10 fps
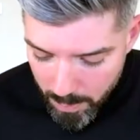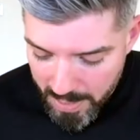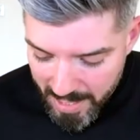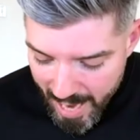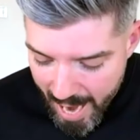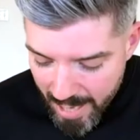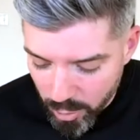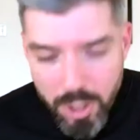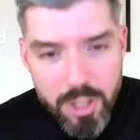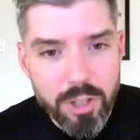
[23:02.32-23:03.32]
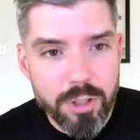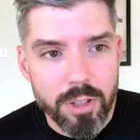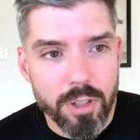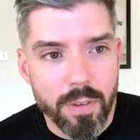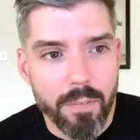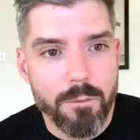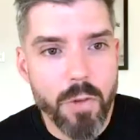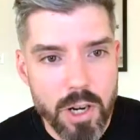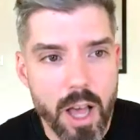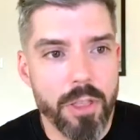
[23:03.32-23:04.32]
Be anxious
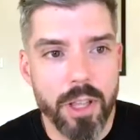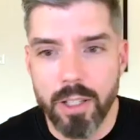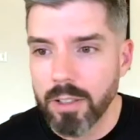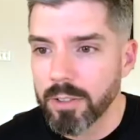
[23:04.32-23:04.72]
for nothing.